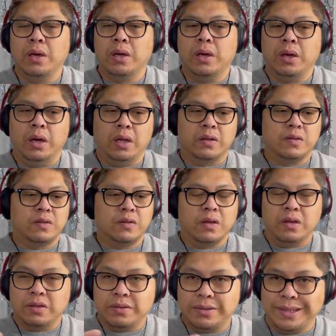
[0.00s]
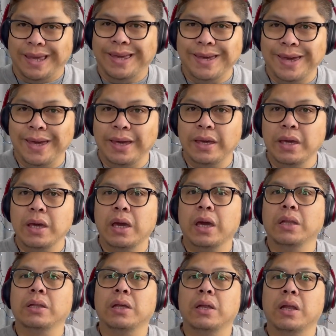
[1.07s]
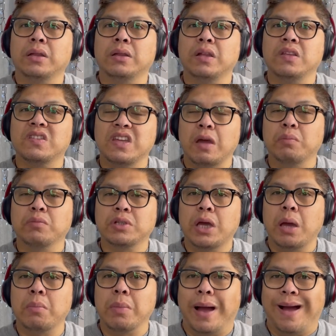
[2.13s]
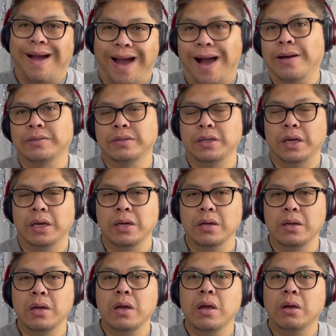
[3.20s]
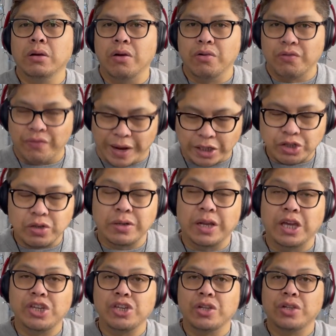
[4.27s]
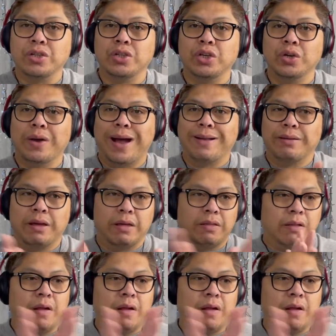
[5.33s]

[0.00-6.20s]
It's singing and then at the same time acting. Congratulations to you, Anneth.